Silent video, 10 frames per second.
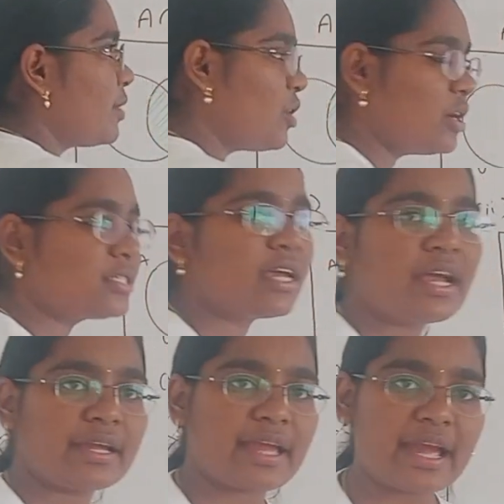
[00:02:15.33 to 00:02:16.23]
because
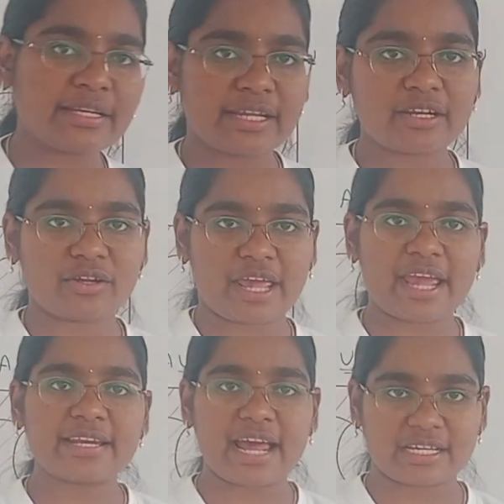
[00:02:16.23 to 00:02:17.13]

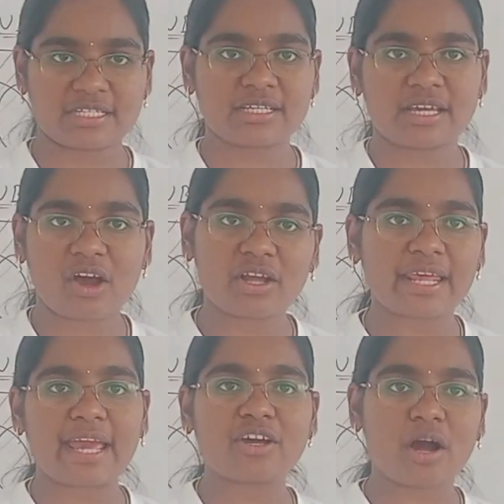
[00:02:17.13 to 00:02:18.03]
A dash or
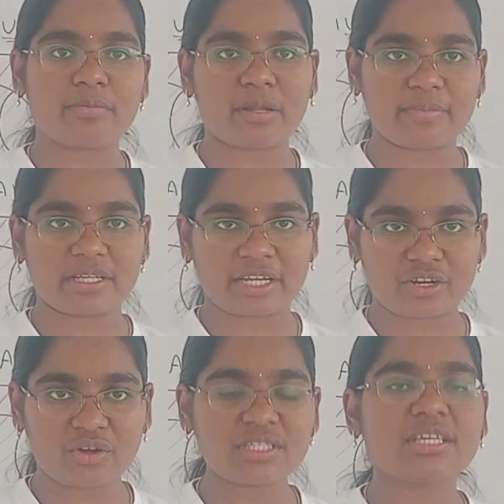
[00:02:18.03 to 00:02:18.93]
A complement
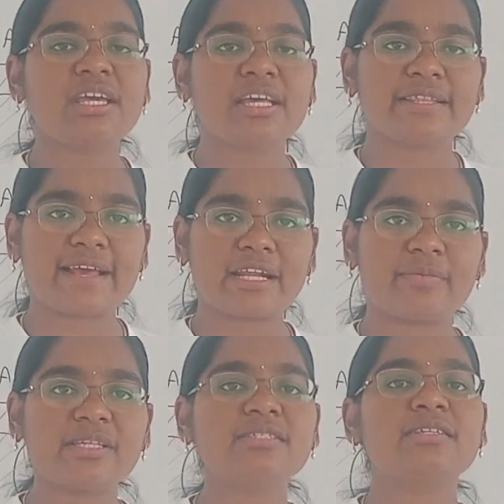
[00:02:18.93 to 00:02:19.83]
denotes the
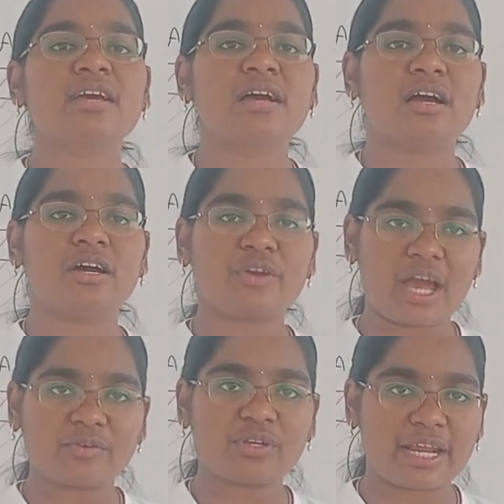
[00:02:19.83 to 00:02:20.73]
elements. You
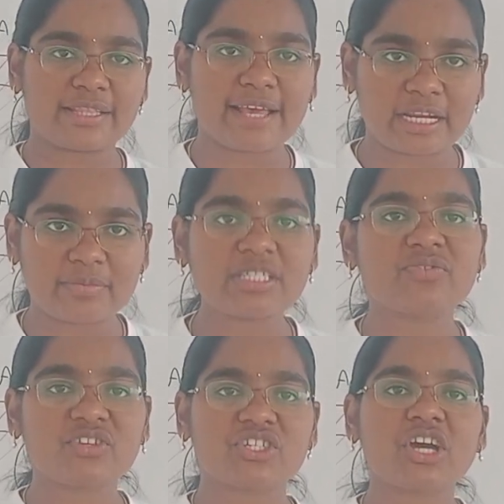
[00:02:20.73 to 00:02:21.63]
have to write the elements
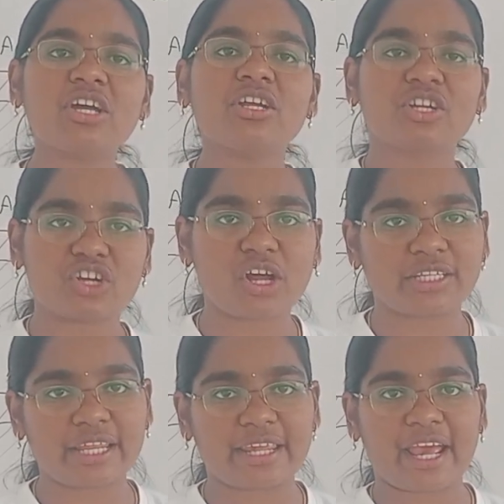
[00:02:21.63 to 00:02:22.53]
which are
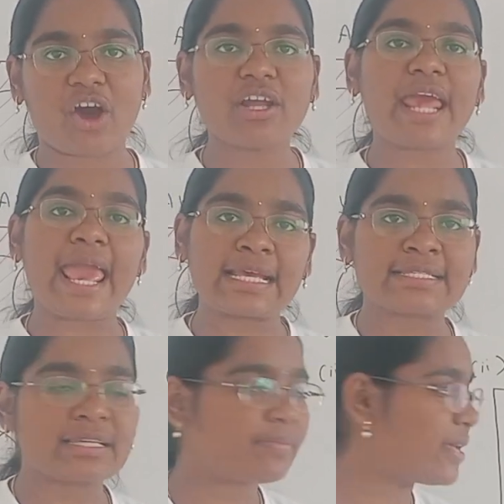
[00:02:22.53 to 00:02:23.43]
not in A or
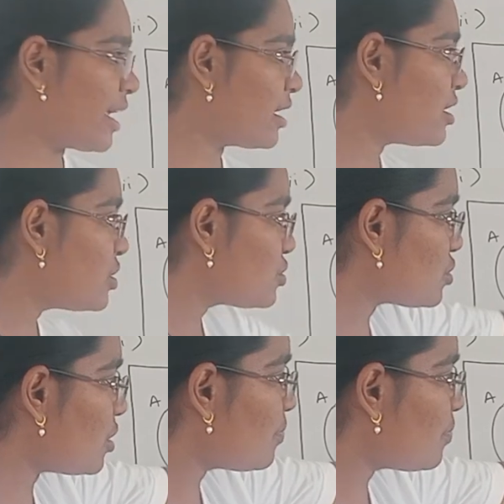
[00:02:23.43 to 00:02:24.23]
except A. So,